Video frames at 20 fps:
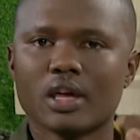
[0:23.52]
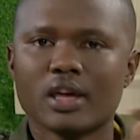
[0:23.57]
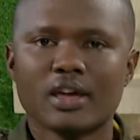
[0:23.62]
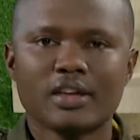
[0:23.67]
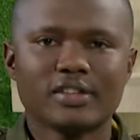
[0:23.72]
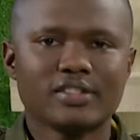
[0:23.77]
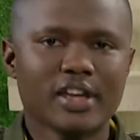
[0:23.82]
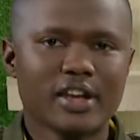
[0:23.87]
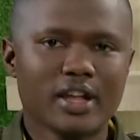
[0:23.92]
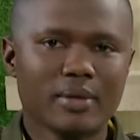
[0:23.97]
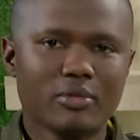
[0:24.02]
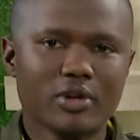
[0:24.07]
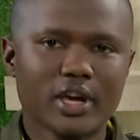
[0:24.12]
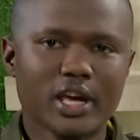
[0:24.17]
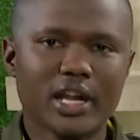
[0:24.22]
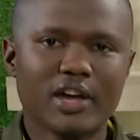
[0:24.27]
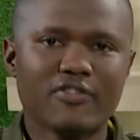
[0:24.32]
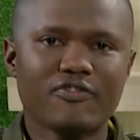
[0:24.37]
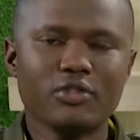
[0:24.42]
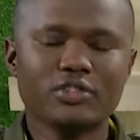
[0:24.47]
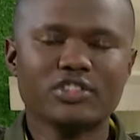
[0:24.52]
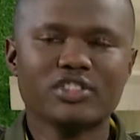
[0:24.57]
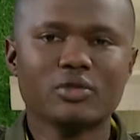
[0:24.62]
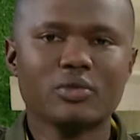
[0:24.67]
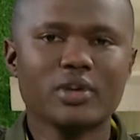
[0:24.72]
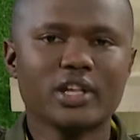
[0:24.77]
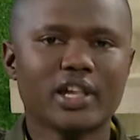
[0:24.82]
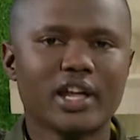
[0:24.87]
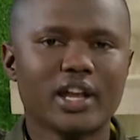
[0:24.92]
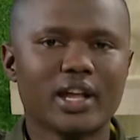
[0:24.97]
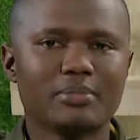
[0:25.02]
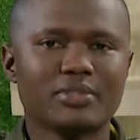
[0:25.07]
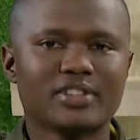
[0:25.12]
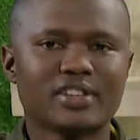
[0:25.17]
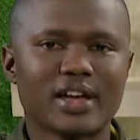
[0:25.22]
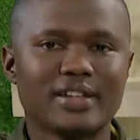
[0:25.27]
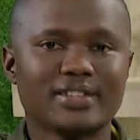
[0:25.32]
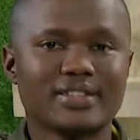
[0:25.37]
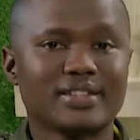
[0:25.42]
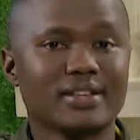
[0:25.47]
Sanamugela Futsi Widlala
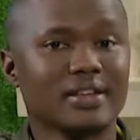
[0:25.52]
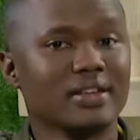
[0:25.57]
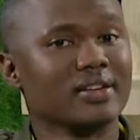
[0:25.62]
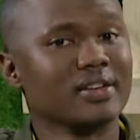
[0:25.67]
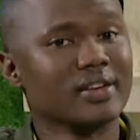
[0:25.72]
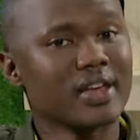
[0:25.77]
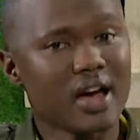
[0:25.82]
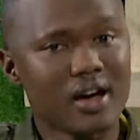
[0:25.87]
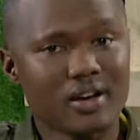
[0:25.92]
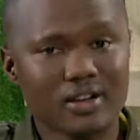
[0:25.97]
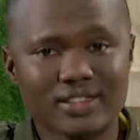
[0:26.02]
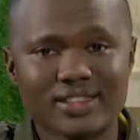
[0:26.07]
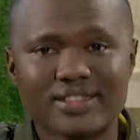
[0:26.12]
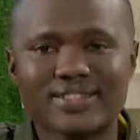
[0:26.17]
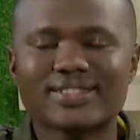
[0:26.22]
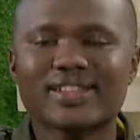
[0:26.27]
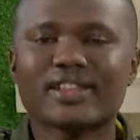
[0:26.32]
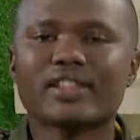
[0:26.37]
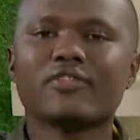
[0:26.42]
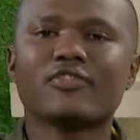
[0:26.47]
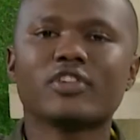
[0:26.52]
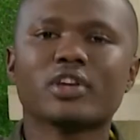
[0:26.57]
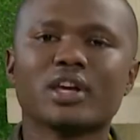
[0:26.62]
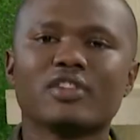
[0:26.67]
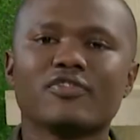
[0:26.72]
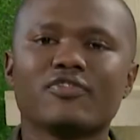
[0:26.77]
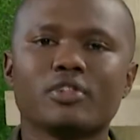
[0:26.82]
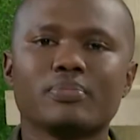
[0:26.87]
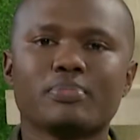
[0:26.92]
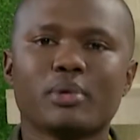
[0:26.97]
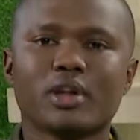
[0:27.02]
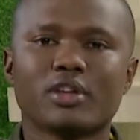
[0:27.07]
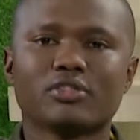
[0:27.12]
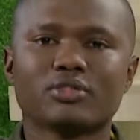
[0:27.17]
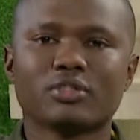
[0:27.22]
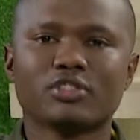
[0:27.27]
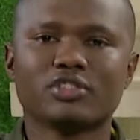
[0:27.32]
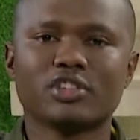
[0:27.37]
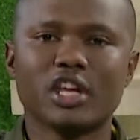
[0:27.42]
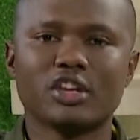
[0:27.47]
Mzansi. Now, the South African Football
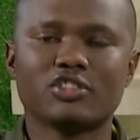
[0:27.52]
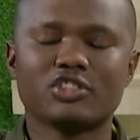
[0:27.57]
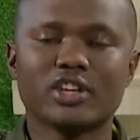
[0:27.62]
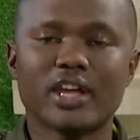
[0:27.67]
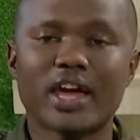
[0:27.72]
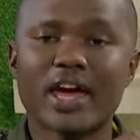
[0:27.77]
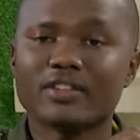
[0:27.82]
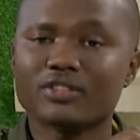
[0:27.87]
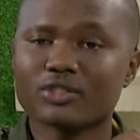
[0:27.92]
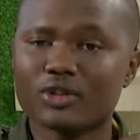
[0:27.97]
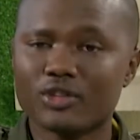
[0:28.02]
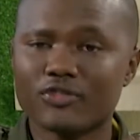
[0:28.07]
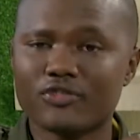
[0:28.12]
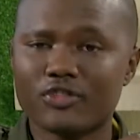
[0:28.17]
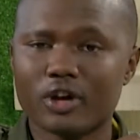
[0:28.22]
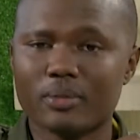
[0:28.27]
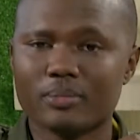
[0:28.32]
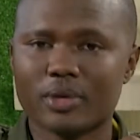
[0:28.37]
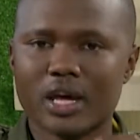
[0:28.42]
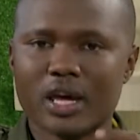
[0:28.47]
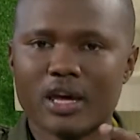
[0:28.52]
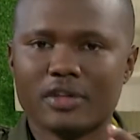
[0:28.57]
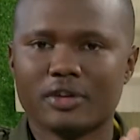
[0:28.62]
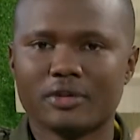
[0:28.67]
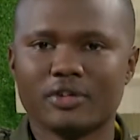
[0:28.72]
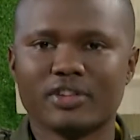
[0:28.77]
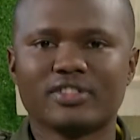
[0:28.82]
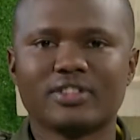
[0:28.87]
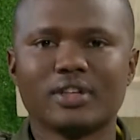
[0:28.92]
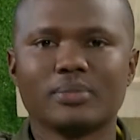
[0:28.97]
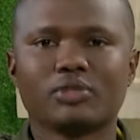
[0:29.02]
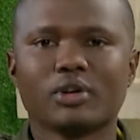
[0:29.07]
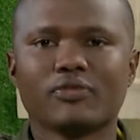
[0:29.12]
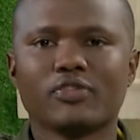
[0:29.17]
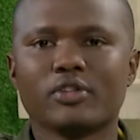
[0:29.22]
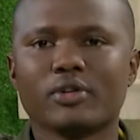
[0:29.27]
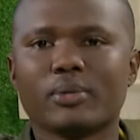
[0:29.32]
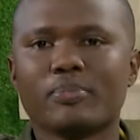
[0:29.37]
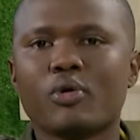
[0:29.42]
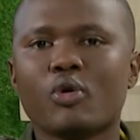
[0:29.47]
Association has confirmed the receipt of
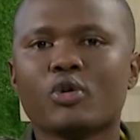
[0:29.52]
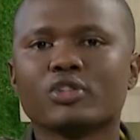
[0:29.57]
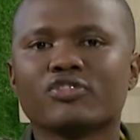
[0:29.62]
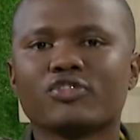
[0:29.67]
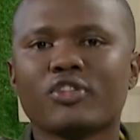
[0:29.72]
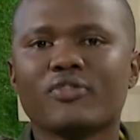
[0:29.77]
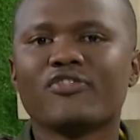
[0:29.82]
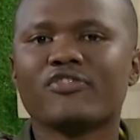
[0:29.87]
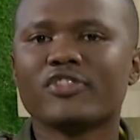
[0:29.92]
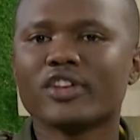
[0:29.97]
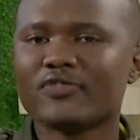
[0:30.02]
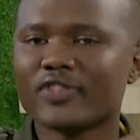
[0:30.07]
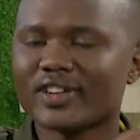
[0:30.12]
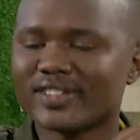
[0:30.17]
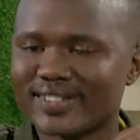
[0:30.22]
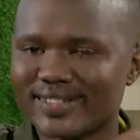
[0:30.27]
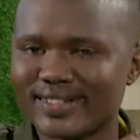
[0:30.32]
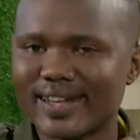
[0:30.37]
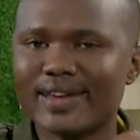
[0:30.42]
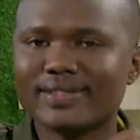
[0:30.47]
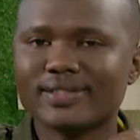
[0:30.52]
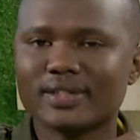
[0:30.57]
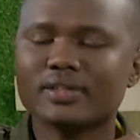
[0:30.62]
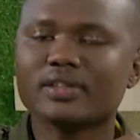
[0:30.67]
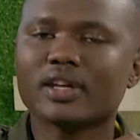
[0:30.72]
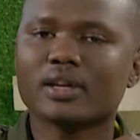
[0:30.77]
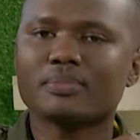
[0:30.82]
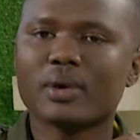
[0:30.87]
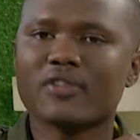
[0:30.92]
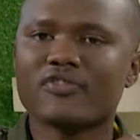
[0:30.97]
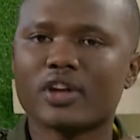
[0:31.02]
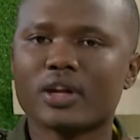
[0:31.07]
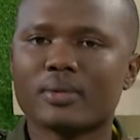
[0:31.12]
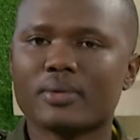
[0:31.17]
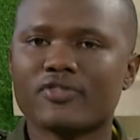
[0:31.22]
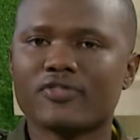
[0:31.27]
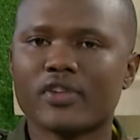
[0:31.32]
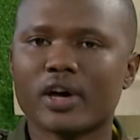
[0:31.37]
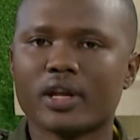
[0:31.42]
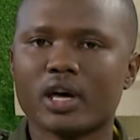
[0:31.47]
a report from FIFA stating that Bafana
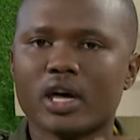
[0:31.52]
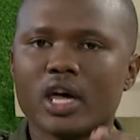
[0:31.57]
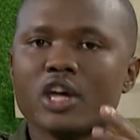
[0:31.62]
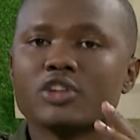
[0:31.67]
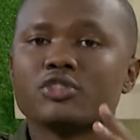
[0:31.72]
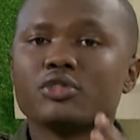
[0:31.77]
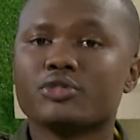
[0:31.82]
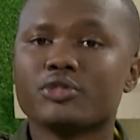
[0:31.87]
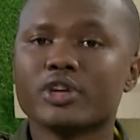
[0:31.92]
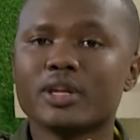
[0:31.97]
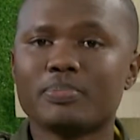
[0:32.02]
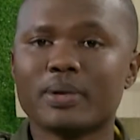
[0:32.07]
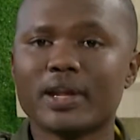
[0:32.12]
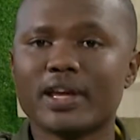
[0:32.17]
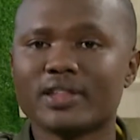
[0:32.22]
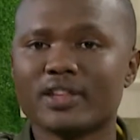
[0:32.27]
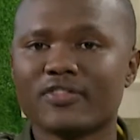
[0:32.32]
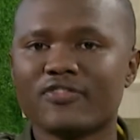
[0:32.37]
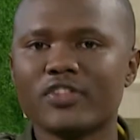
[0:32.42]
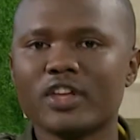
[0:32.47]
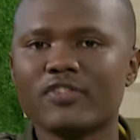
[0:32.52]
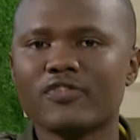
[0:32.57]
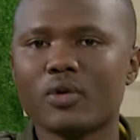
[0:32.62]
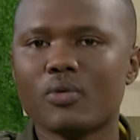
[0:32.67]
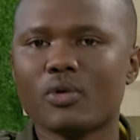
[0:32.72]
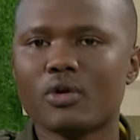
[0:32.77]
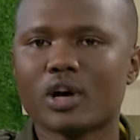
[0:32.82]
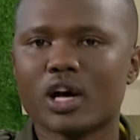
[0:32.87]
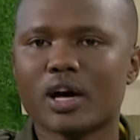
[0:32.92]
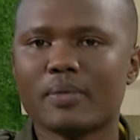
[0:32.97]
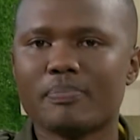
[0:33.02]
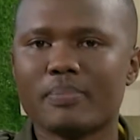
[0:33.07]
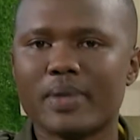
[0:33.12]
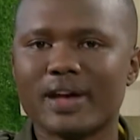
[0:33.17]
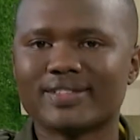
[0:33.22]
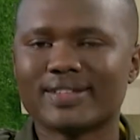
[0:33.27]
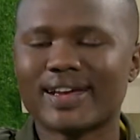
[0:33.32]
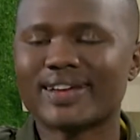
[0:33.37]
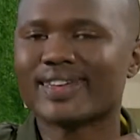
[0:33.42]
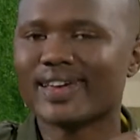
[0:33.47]
Bafana should replay the FIFA World Cup
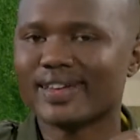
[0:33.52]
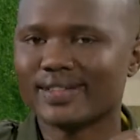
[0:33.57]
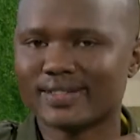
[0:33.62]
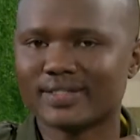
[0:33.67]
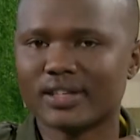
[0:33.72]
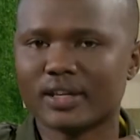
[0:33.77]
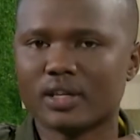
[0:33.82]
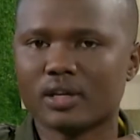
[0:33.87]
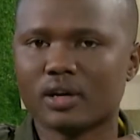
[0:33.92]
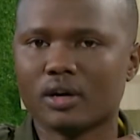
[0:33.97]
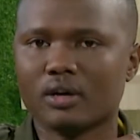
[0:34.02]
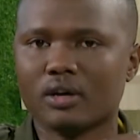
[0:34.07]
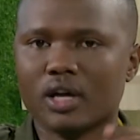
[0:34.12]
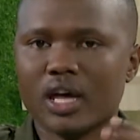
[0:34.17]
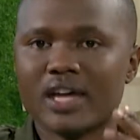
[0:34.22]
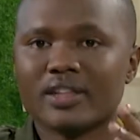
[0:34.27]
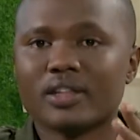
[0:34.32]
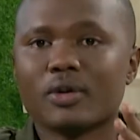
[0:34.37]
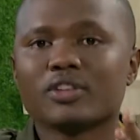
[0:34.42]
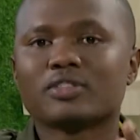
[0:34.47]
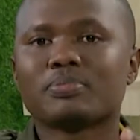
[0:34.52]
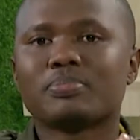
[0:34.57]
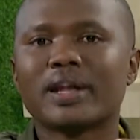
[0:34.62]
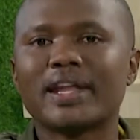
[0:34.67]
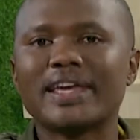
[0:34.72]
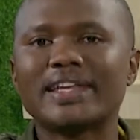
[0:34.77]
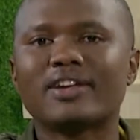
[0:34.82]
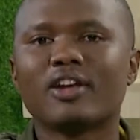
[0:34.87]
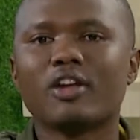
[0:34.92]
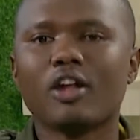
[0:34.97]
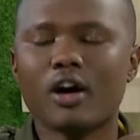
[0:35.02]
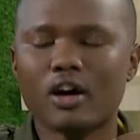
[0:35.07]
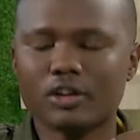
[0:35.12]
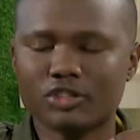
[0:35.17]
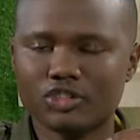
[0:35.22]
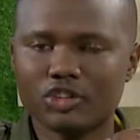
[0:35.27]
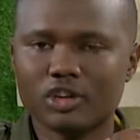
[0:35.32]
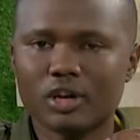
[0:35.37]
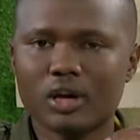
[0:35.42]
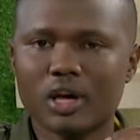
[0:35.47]
match against Senegal that was played
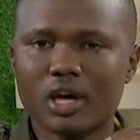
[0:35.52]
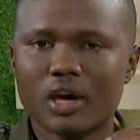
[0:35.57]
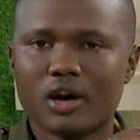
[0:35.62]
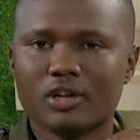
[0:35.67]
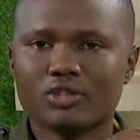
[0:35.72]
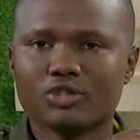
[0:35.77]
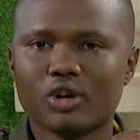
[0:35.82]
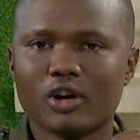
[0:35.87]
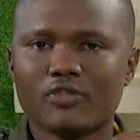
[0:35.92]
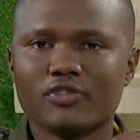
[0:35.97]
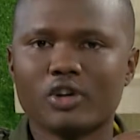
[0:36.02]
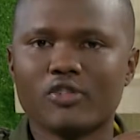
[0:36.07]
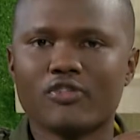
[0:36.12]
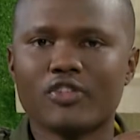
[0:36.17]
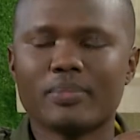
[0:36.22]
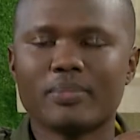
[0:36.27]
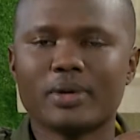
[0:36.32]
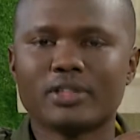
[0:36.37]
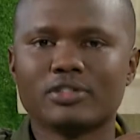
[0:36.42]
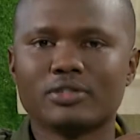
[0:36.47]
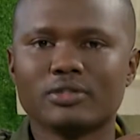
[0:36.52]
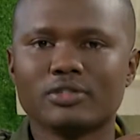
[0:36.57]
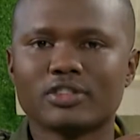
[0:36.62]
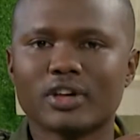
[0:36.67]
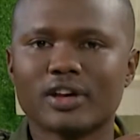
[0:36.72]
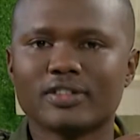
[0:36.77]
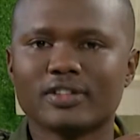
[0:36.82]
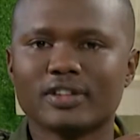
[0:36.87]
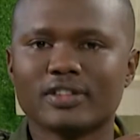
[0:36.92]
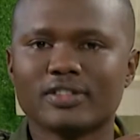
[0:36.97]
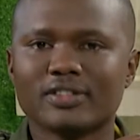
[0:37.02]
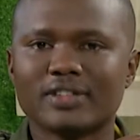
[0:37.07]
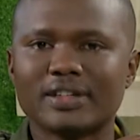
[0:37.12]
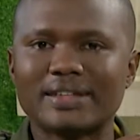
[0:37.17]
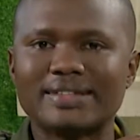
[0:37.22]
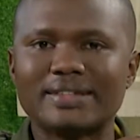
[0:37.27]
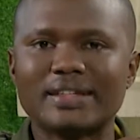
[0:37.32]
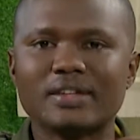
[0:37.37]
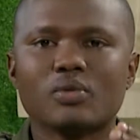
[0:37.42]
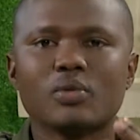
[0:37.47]
last year on 12 November
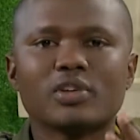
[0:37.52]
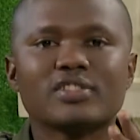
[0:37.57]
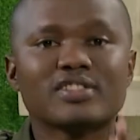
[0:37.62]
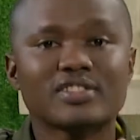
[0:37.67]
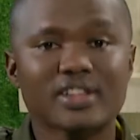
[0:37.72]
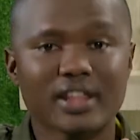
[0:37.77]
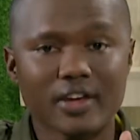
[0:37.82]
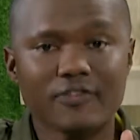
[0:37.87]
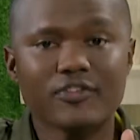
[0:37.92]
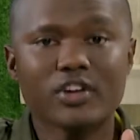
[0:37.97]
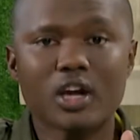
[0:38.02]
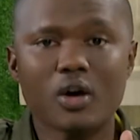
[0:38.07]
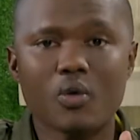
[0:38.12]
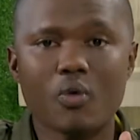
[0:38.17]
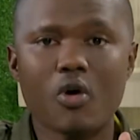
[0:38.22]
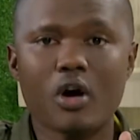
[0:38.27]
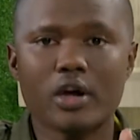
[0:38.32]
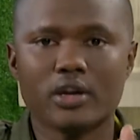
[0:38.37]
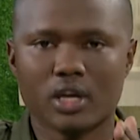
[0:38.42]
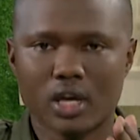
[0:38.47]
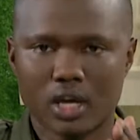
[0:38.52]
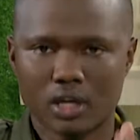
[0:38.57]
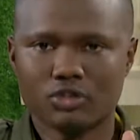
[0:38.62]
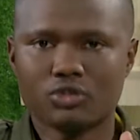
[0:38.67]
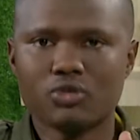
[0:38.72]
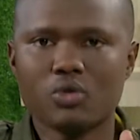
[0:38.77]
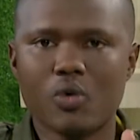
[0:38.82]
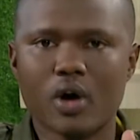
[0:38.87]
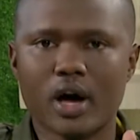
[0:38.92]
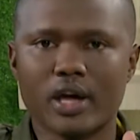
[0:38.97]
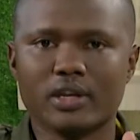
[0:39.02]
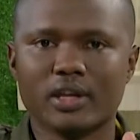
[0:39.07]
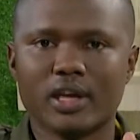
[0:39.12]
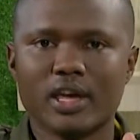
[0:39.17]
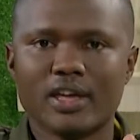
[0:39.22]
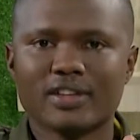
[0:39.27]
2016, which South Africa won 2-1.